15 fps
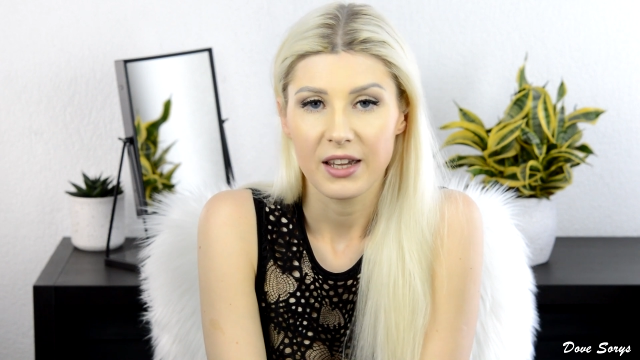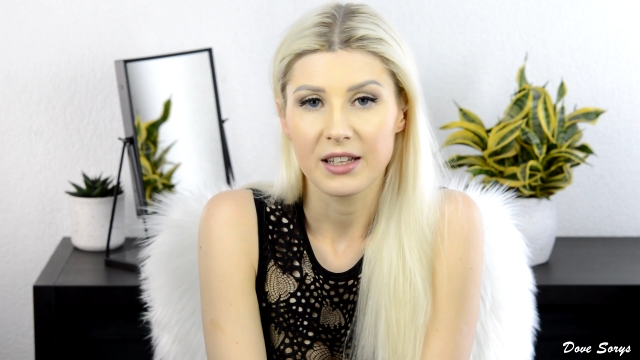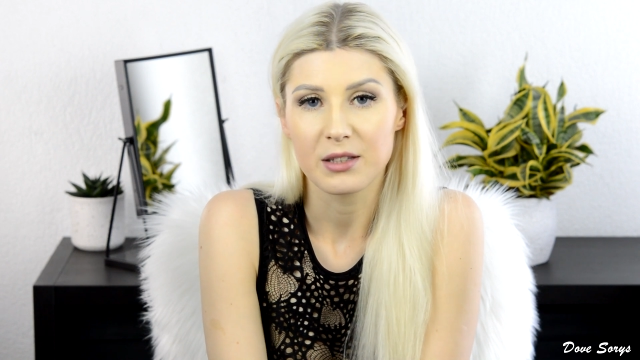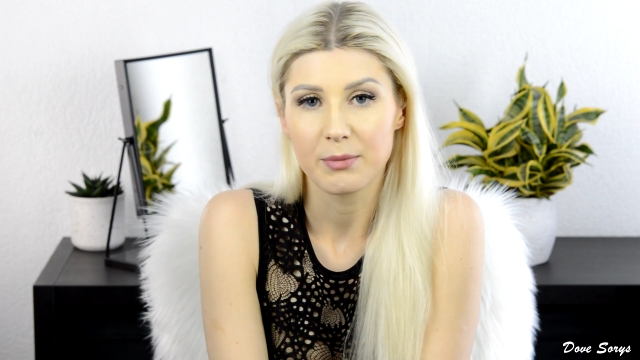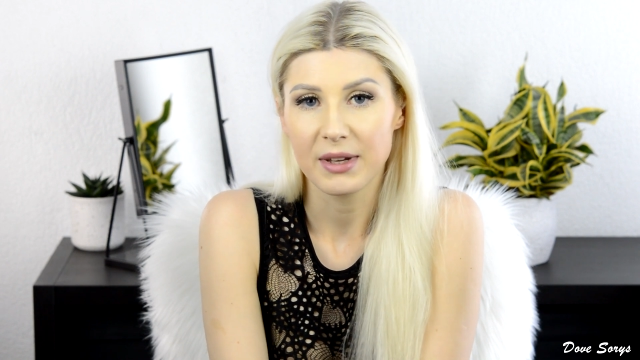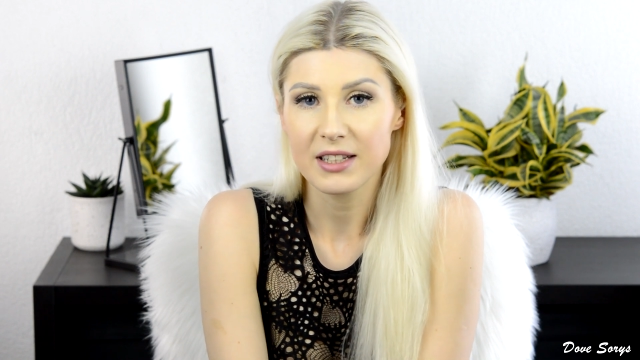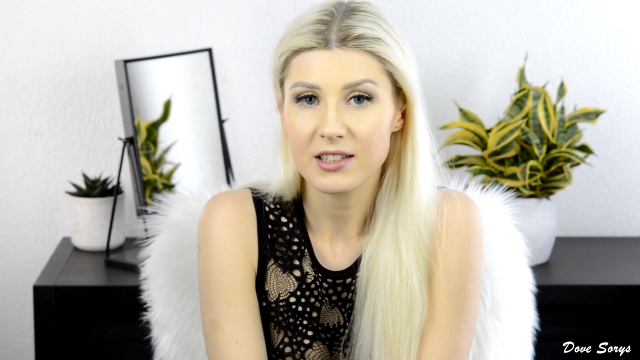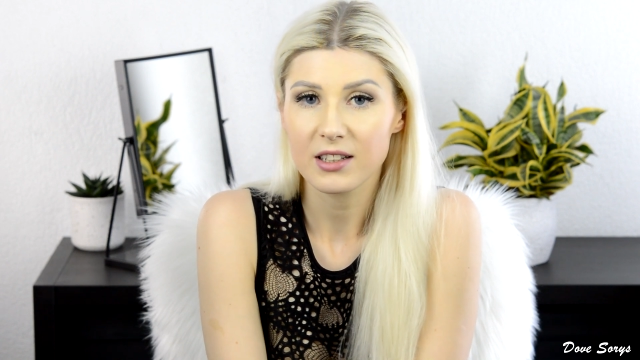
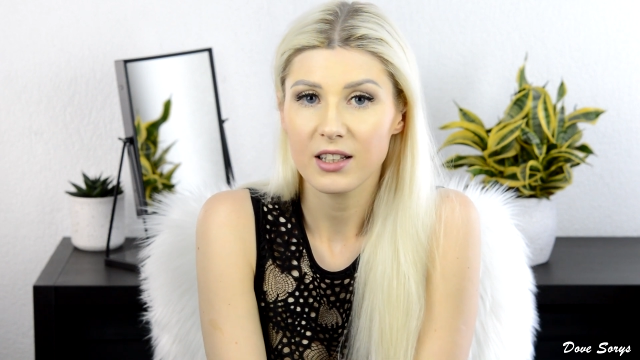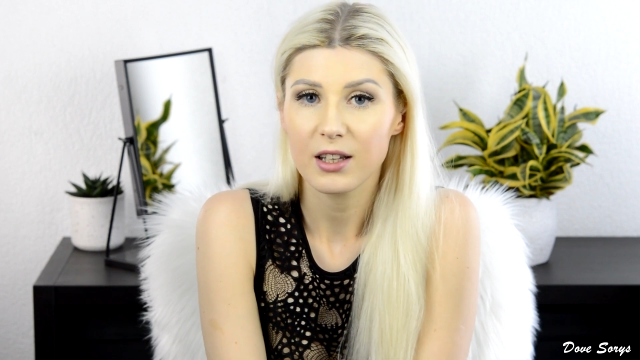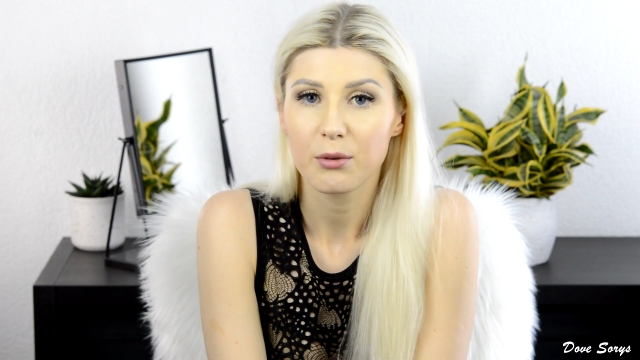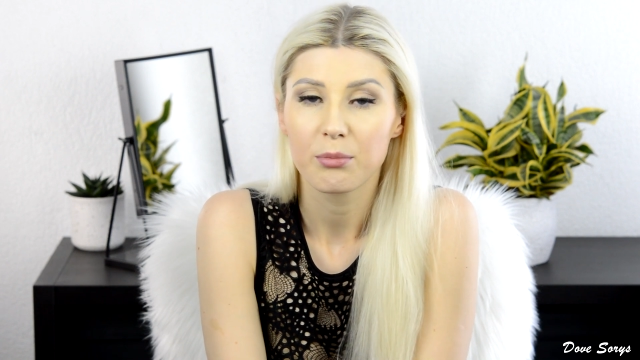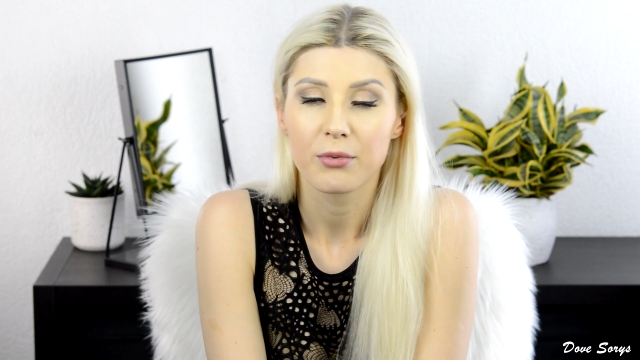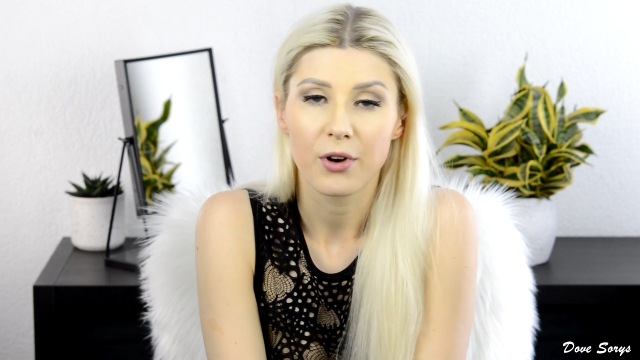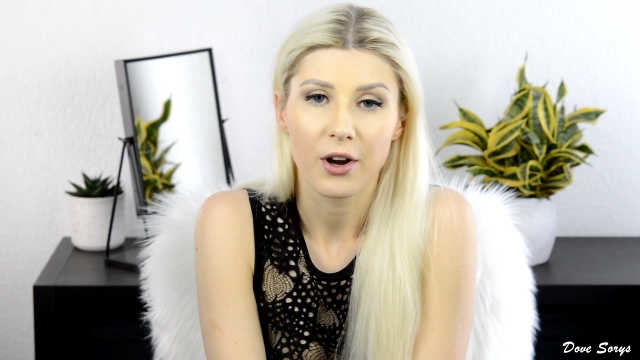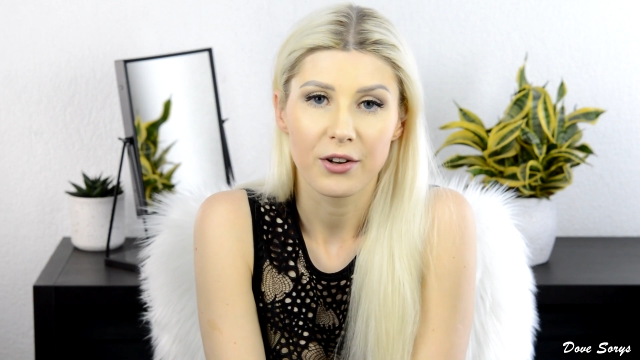It's basically a
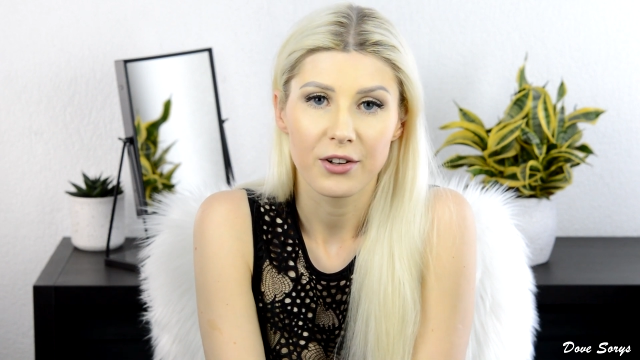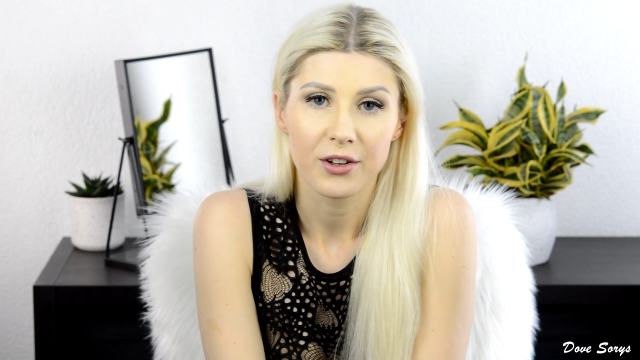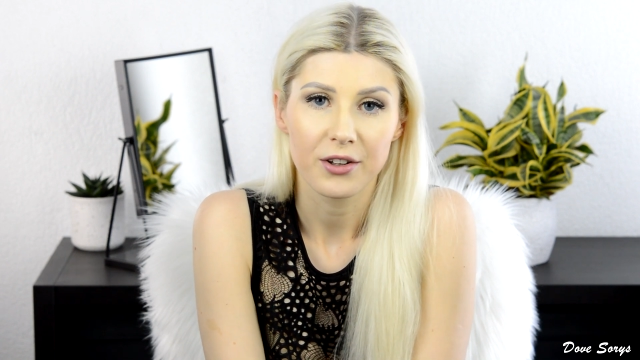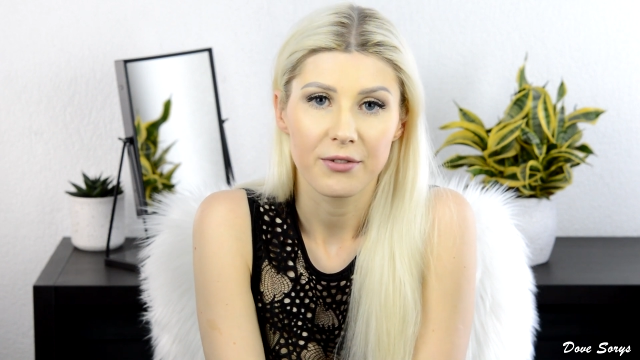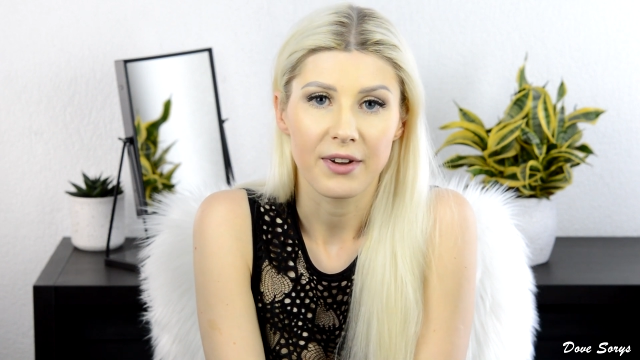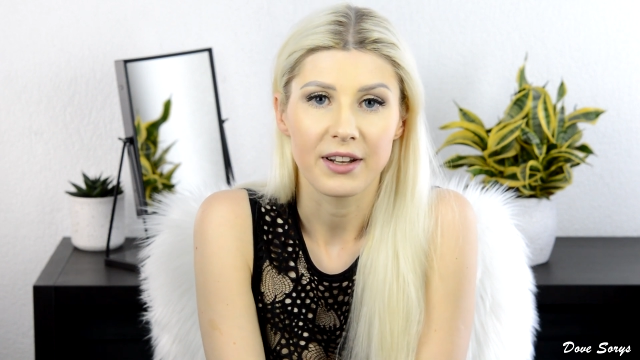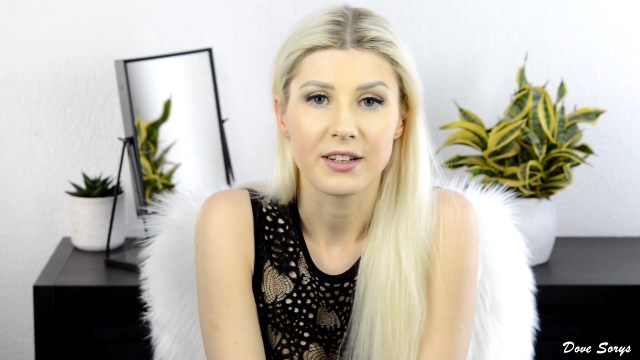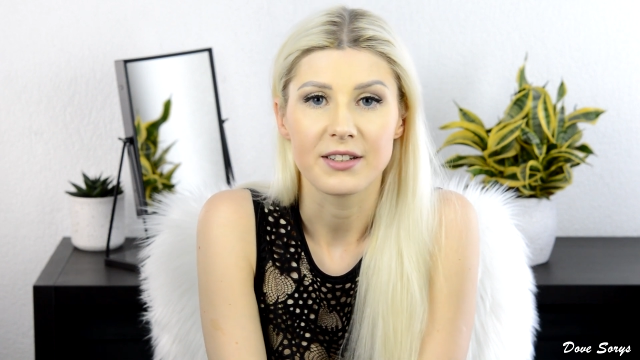
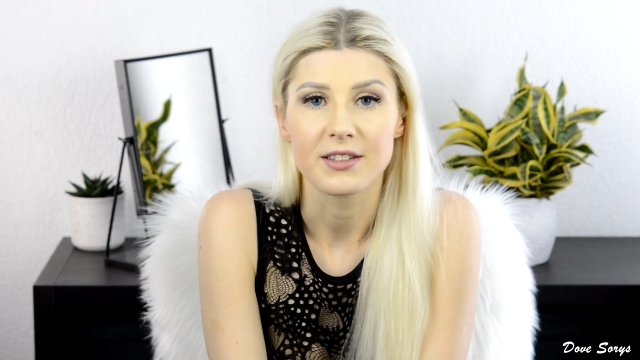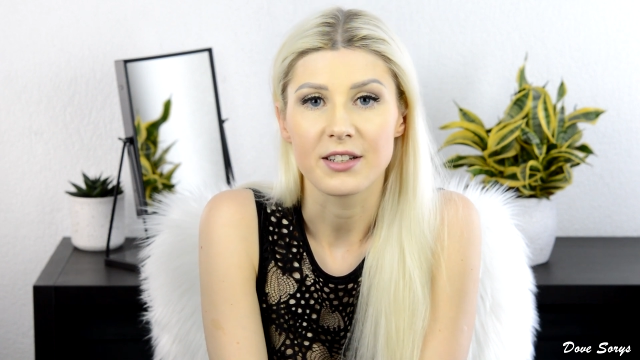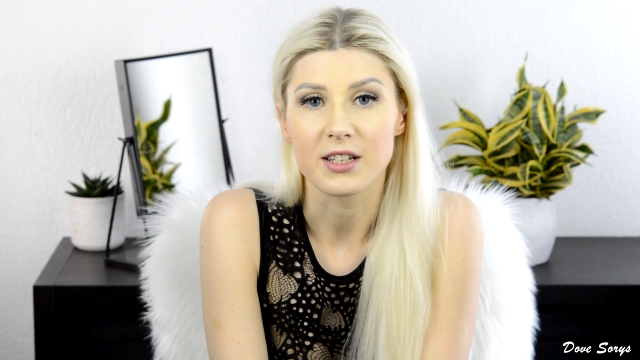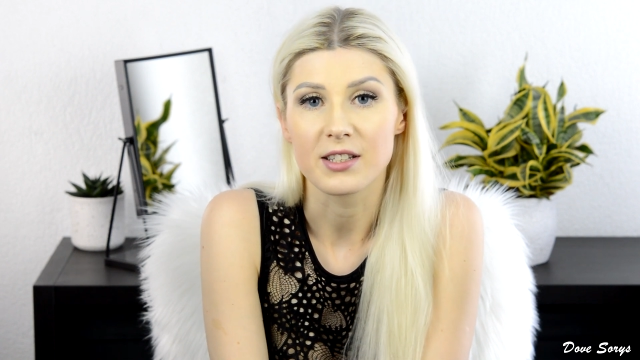product that is